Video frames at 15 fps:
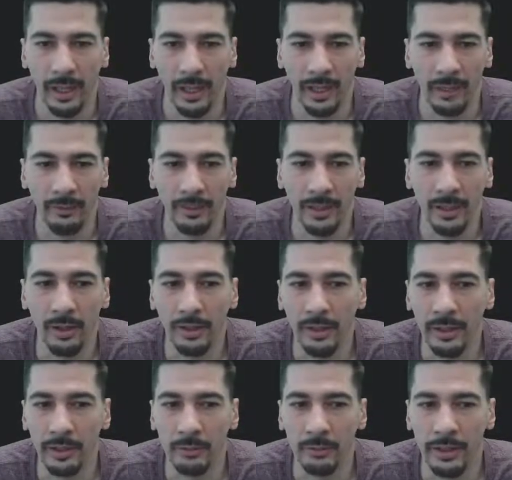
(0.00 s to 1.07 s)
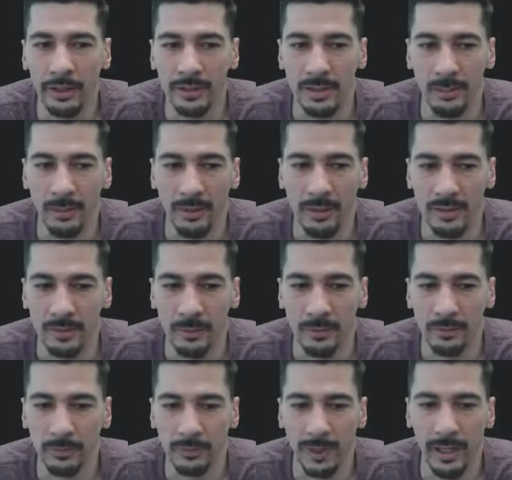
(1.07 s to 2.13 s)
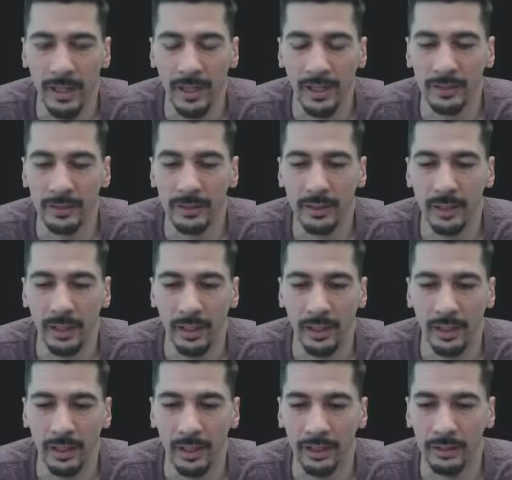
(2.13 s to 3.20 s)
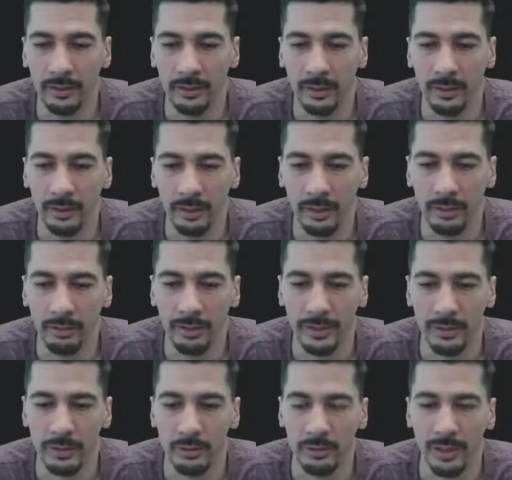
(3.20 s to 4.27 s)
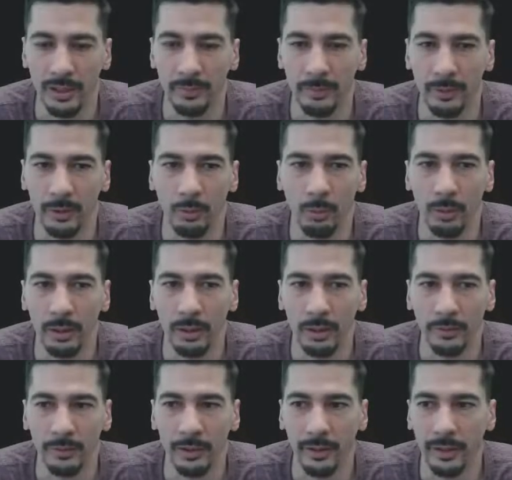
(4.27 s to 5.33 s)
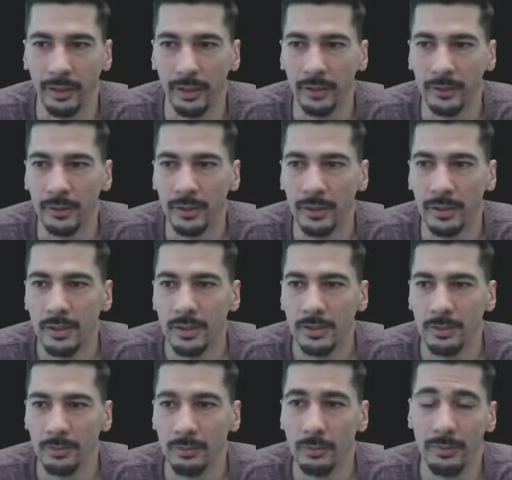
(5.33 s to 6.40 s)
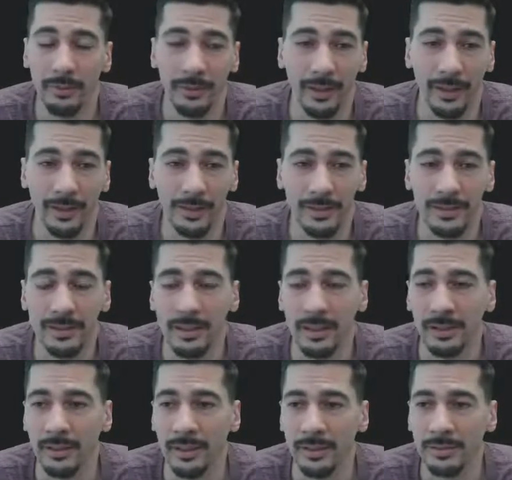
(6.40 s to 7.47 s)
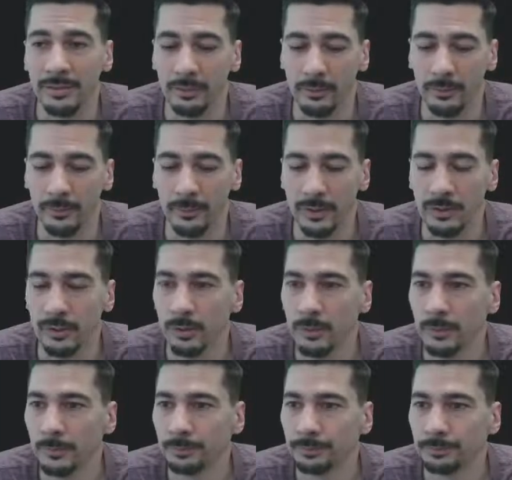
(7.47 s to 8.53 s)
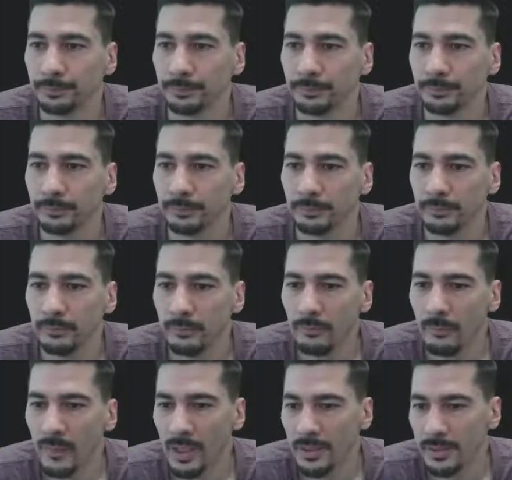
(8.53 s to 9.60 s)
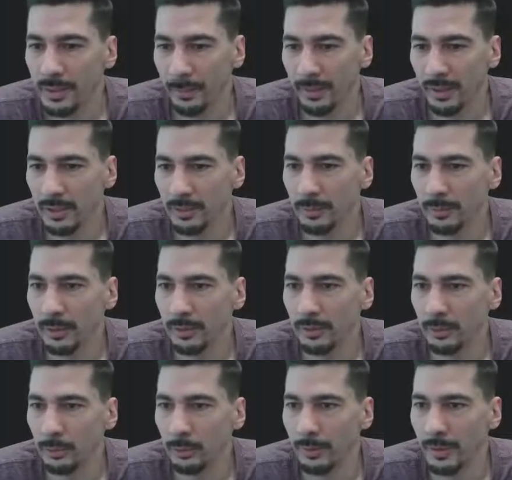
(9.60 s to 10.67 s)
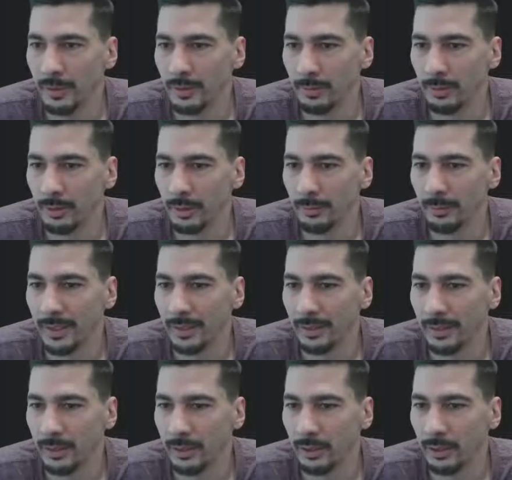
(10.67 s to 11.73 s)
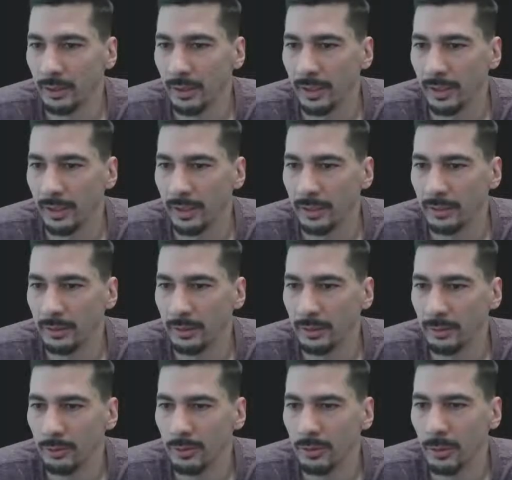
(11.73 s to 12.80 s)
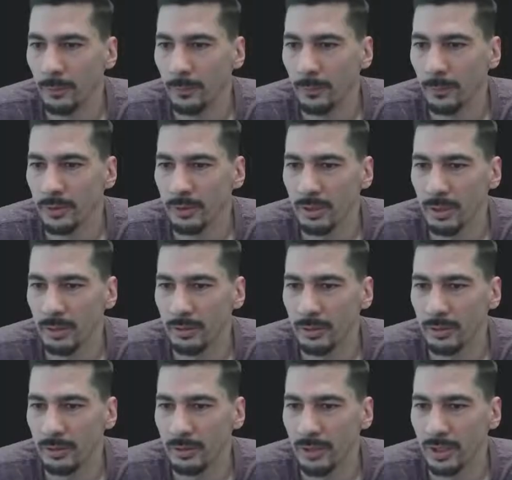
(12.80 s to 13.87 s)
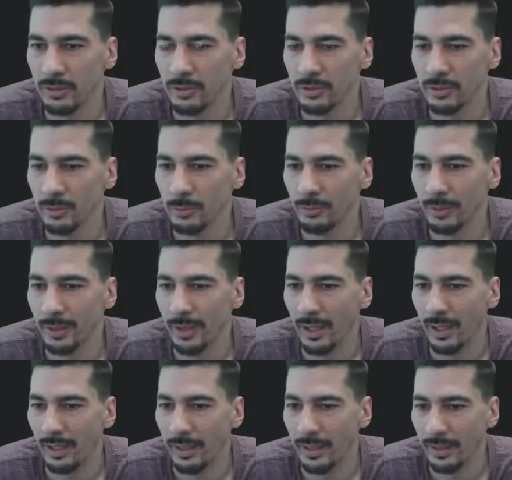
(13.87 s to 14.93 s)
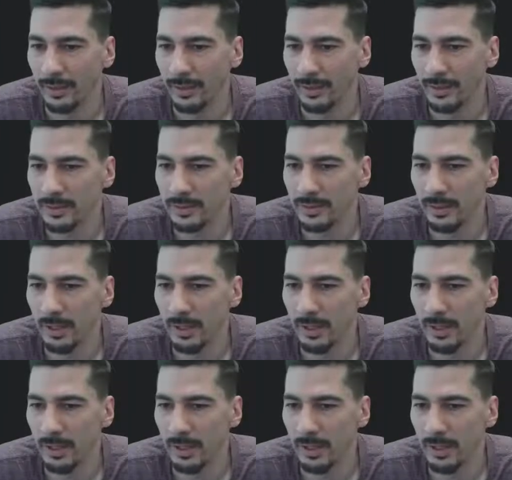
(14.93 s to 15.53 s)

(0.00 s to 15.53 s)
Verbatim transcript: And every now and then you'll get something that's been flagged and it'll let you kind of be aware of it there. So that's a nice little feature. Something else we can do is I'm going to come down here and you can go full screen, you can change your zoom, but I like this